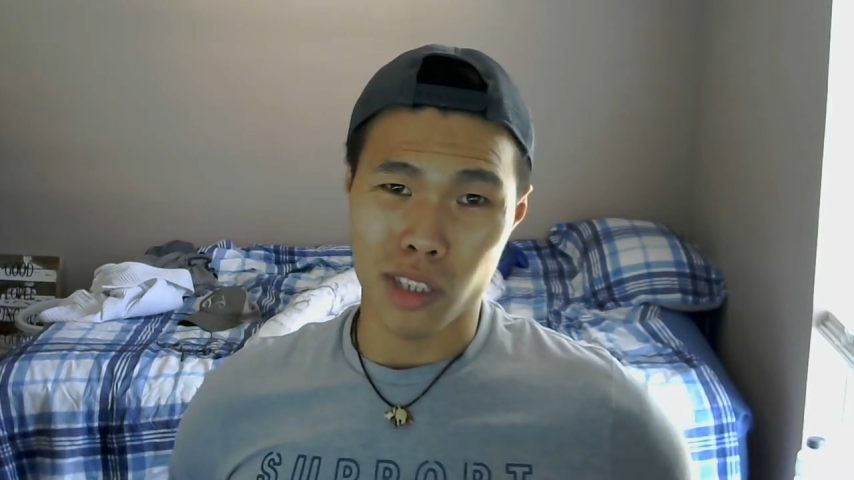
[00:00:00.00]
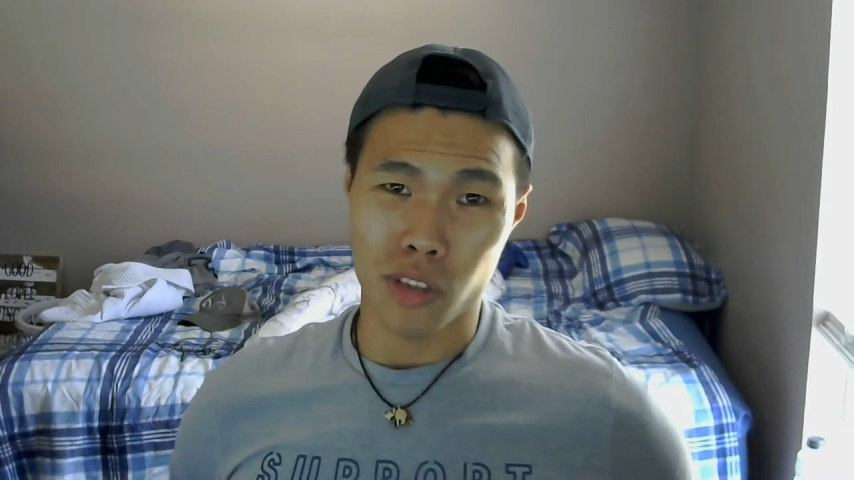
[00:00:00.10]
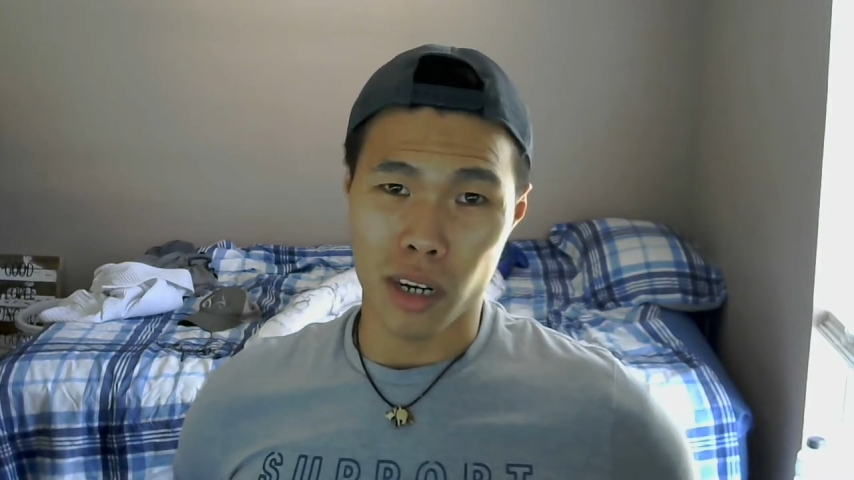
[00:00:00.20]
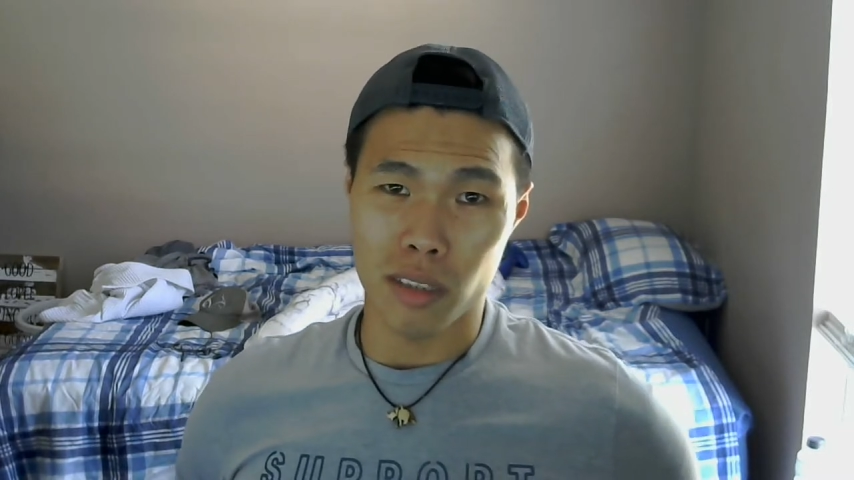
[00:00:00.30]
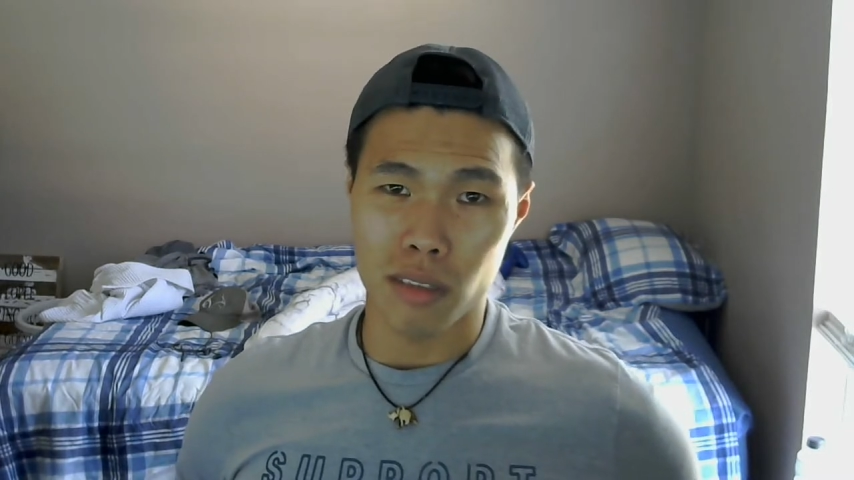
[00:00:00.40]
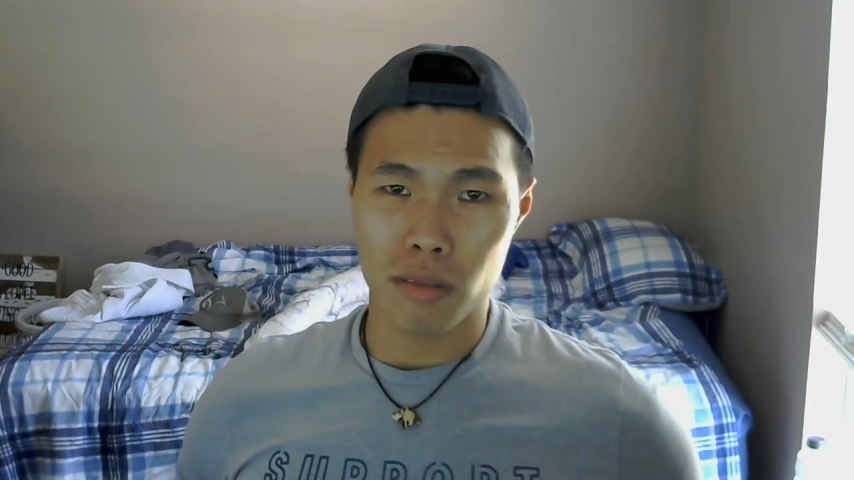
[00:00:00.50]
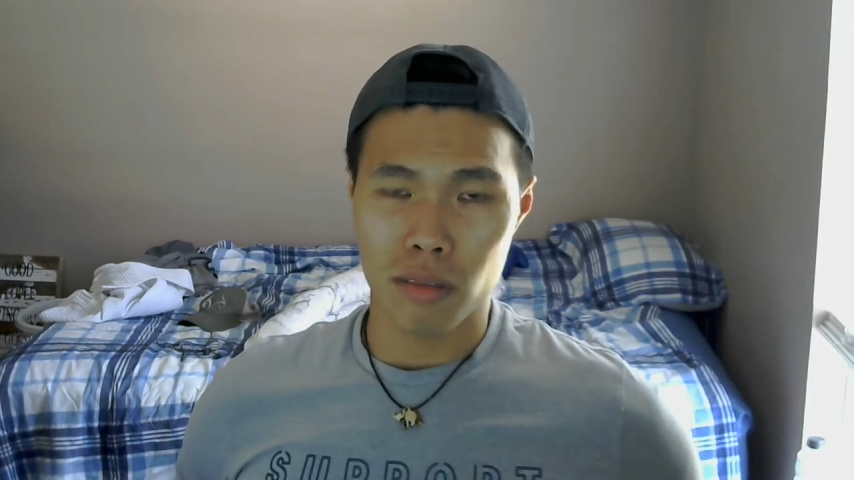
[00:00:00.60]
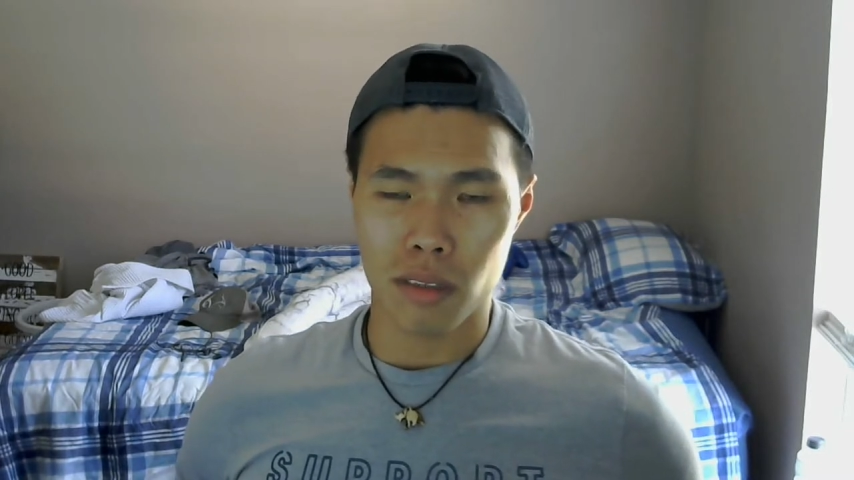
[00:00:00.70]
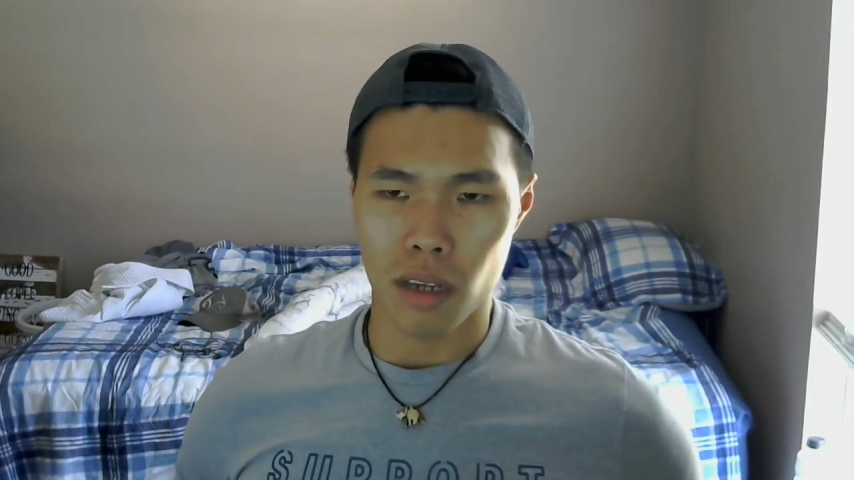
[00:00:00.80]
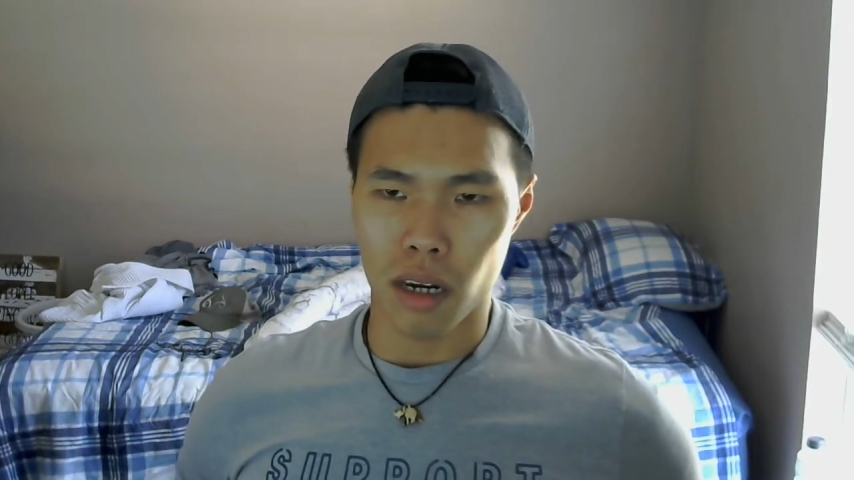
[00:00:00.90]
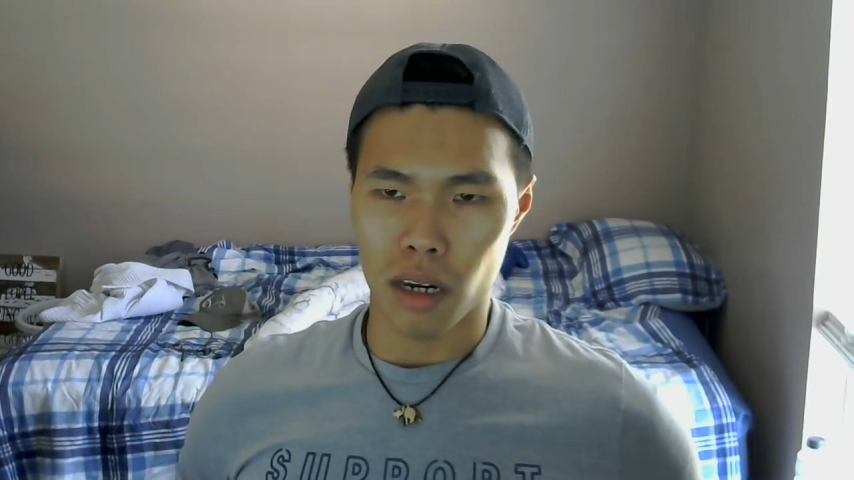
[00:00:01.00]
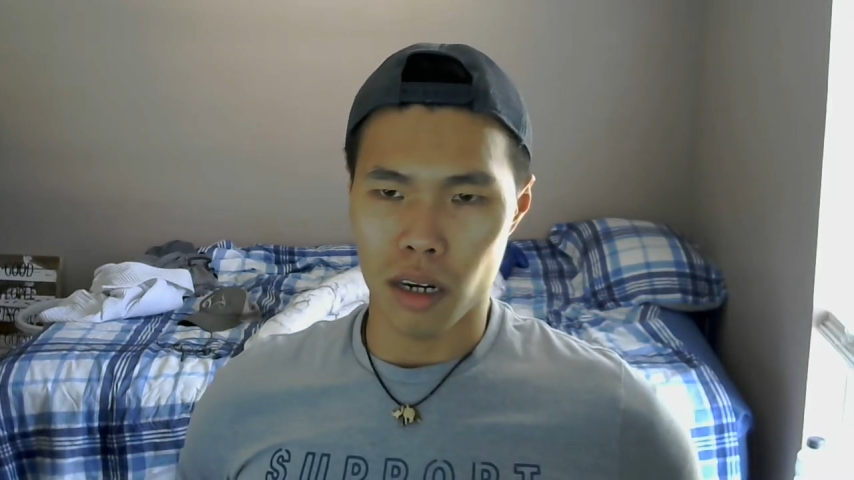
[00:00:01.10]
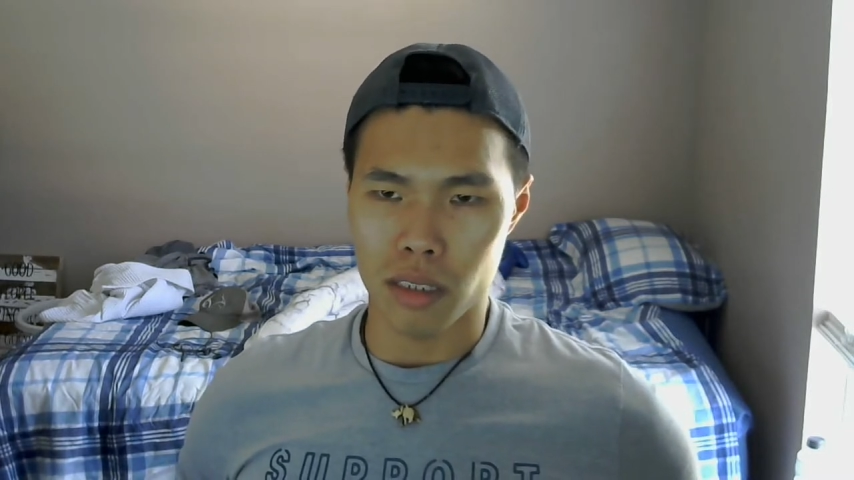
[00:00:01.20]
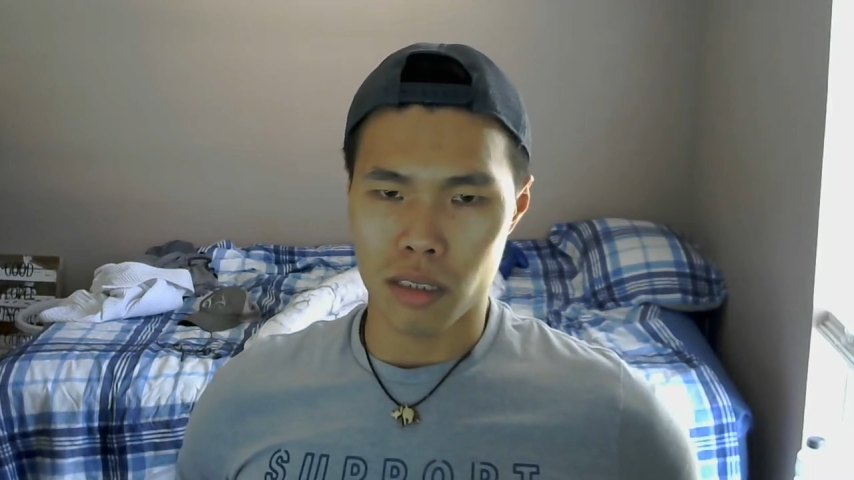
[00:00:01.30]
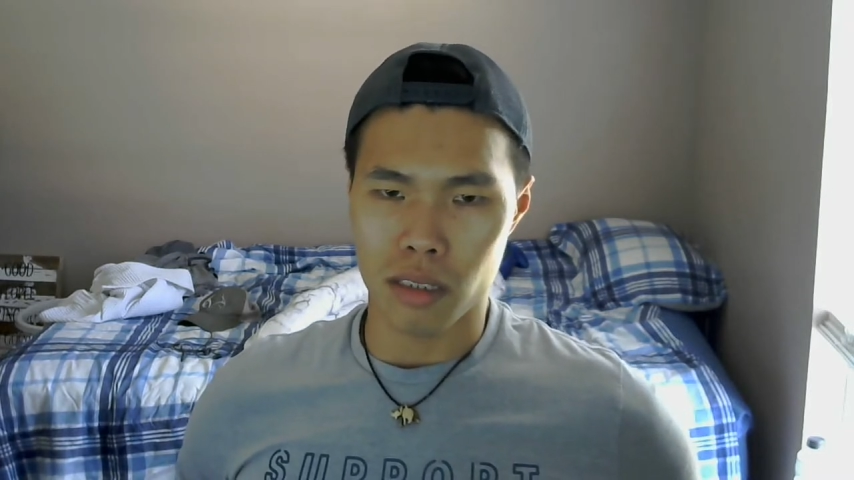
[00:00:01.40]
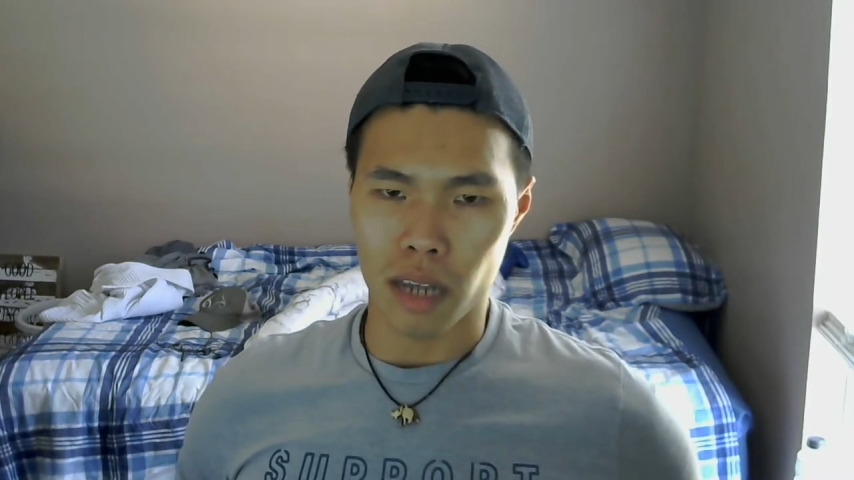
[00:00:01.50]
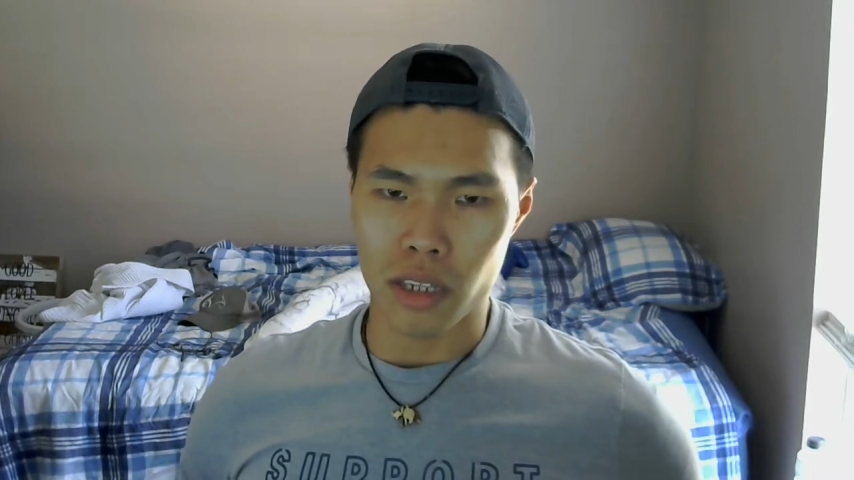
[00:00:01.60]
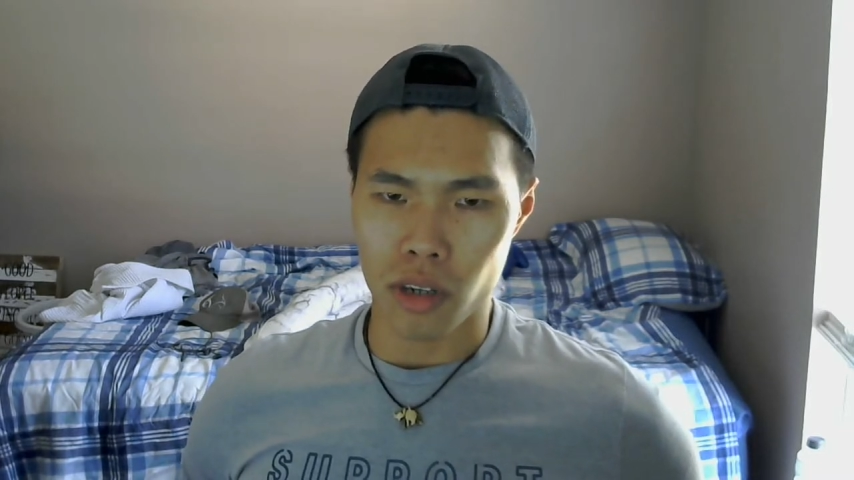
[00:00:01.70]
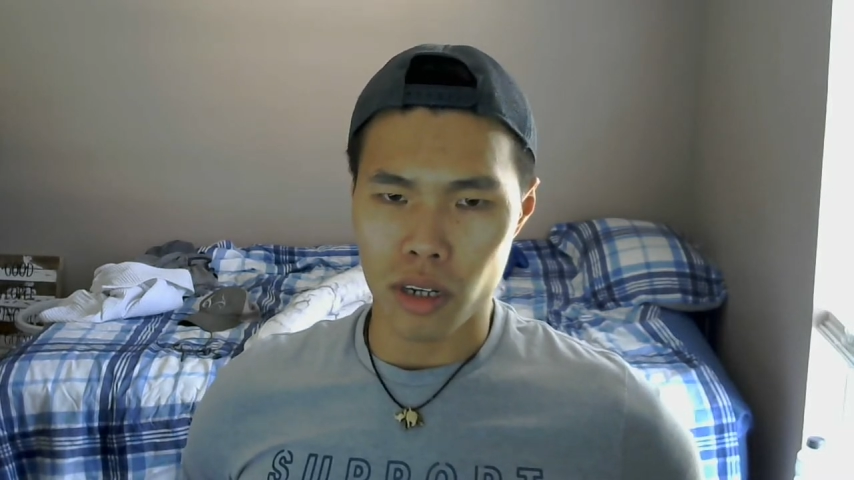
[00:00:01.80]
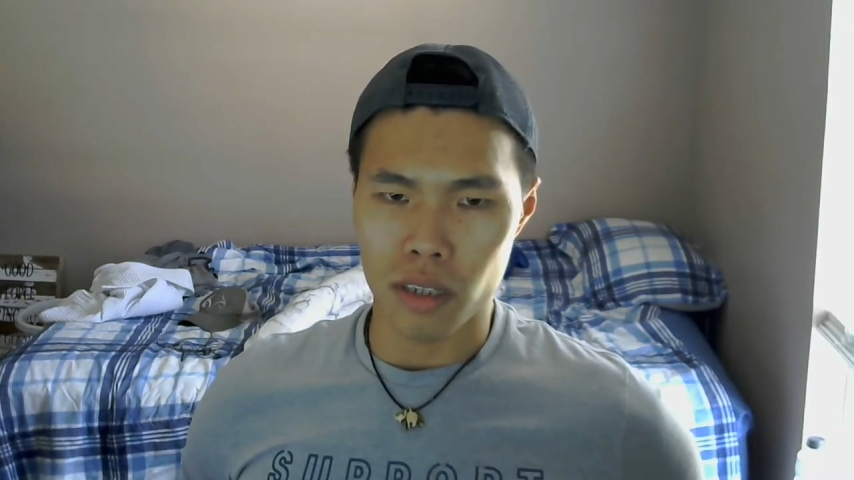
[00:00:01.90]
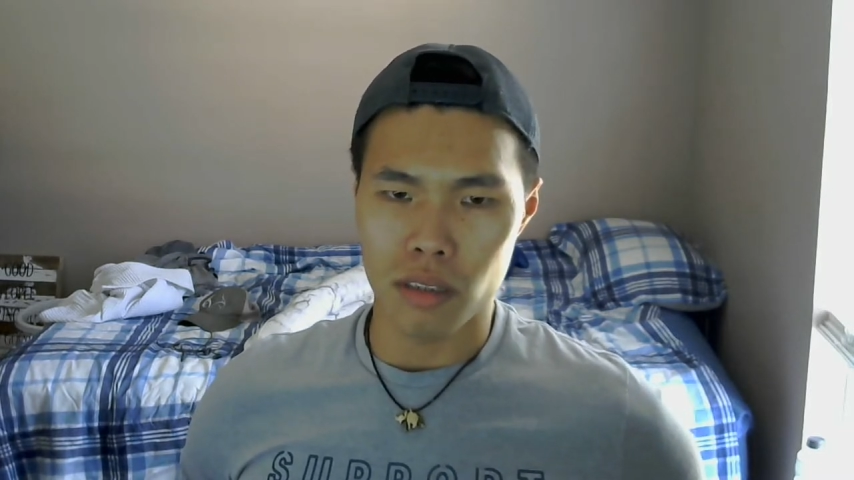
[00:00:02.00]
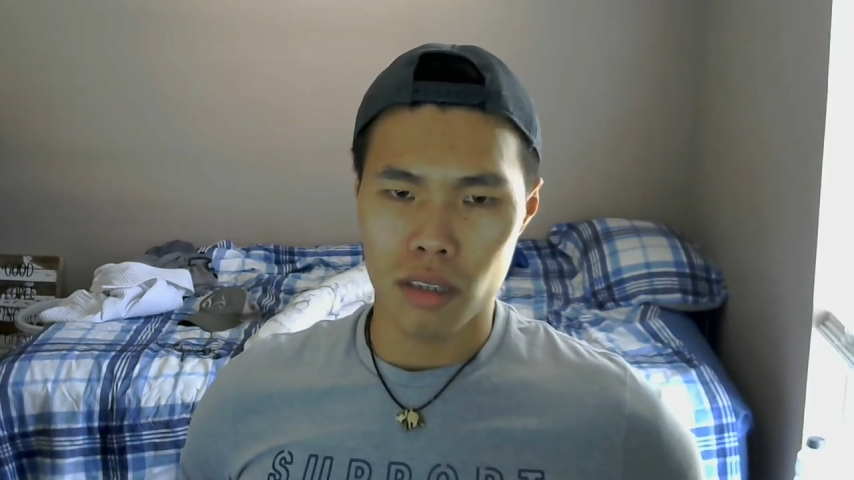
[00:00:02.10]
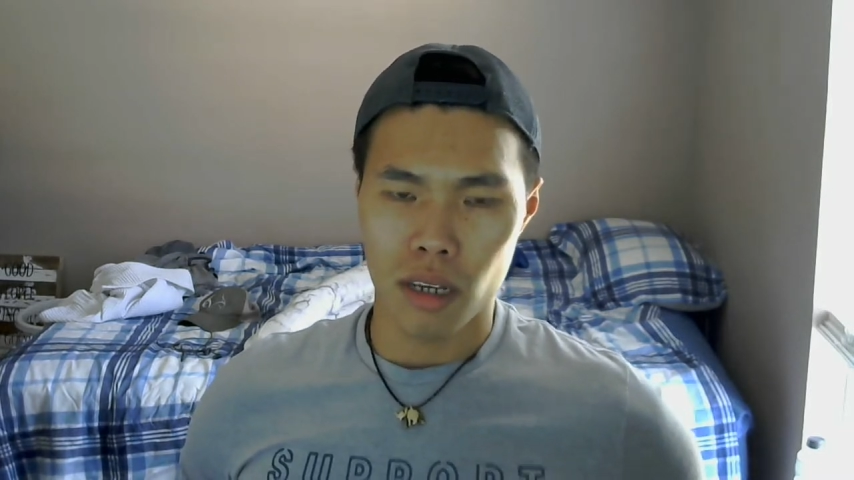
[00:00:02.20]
trading, stock trading.